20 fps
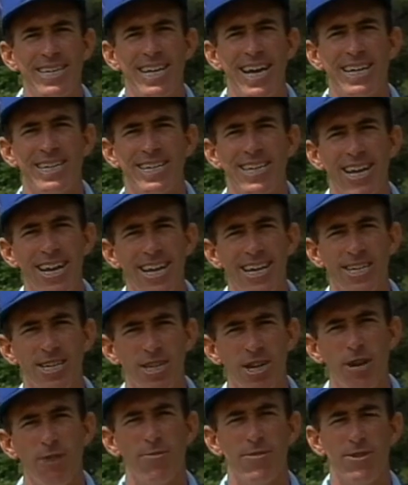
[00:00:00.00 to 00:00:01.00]
that slick
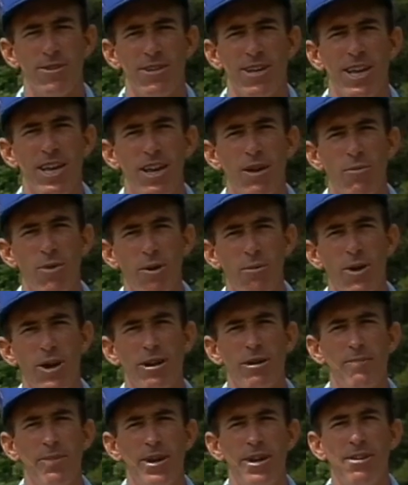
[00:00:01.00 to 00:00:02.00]
surface. We'd
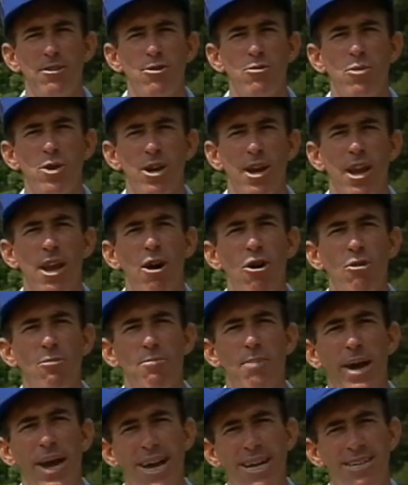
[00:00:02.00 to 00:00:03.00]
recommend you wear long
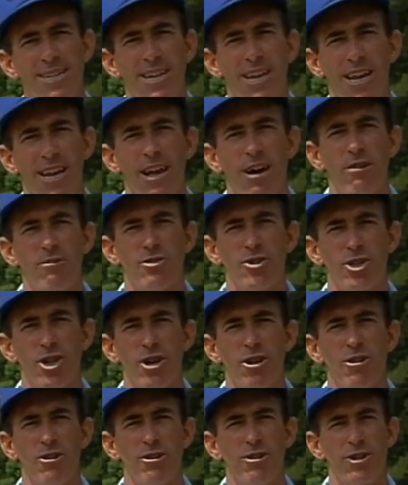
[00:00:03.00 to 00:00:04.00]
pants and a long
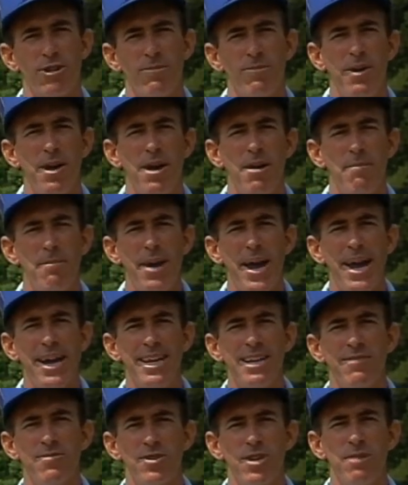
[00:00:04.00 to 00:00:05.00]
shirt or some
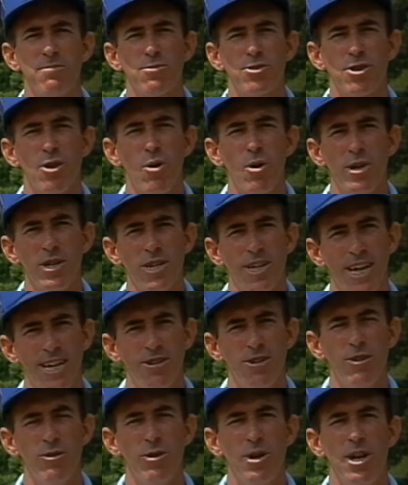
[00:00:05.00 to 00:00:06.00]
padding of some sort in
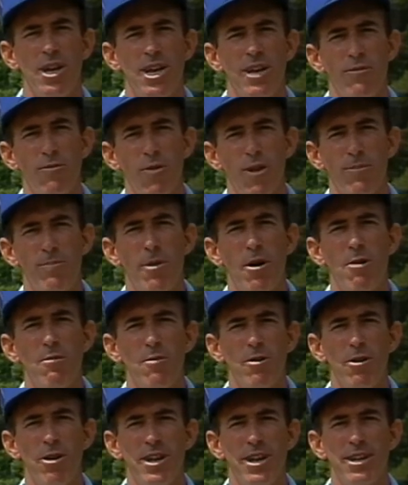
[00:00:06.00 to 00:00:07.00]
case you flip
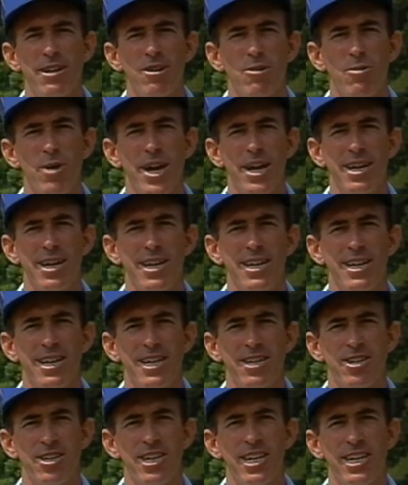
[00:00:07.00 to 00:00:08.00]
over incorrectly and
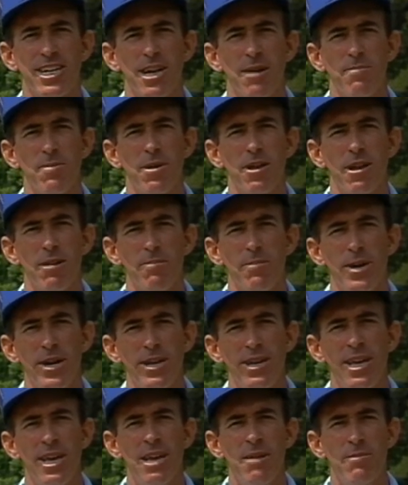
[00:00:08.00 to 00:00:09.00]
get skinned up a little
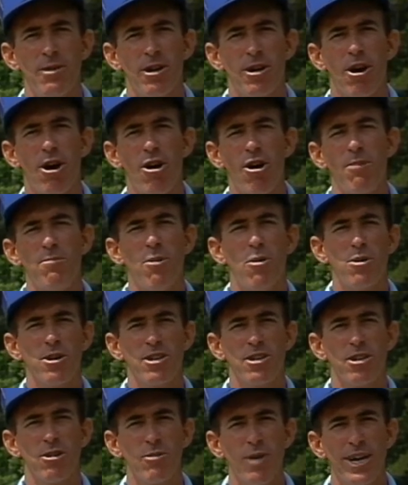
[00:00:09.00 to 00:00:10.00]
bit, but cardboard
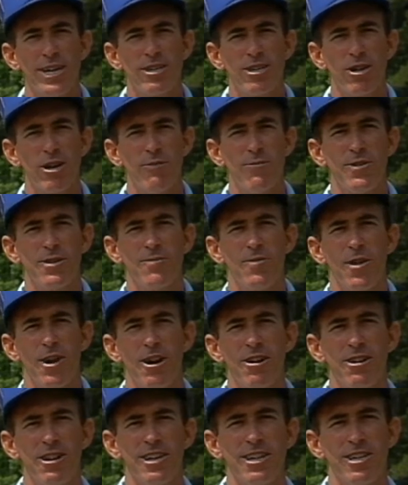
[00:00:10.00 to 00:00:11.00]
is a great surface for
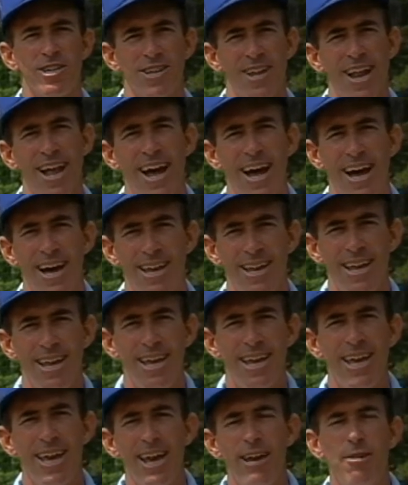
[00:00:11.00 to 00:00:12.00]
learning to slide.
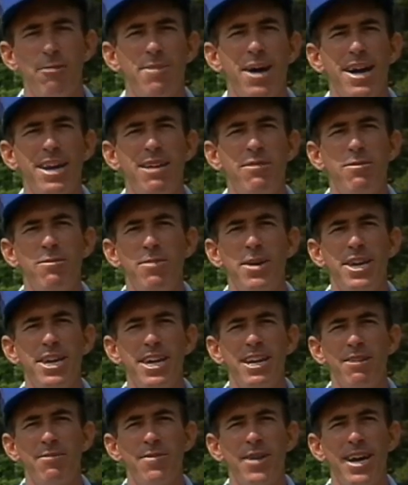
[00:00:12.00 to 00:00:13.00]
And you might even be
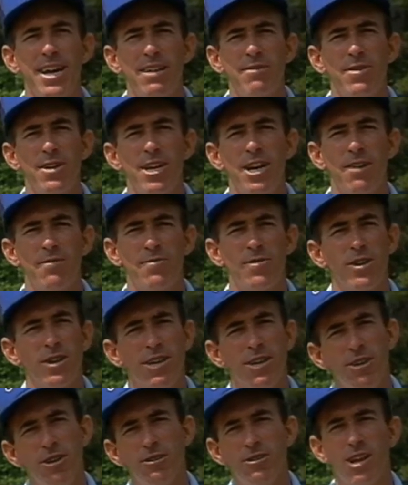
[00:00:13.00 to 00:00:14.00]
innovative enough to
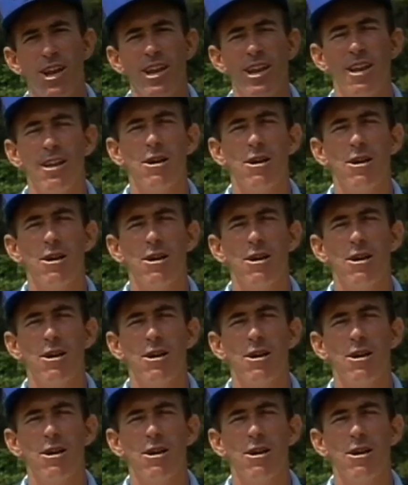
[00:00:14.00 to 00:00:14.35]
use a little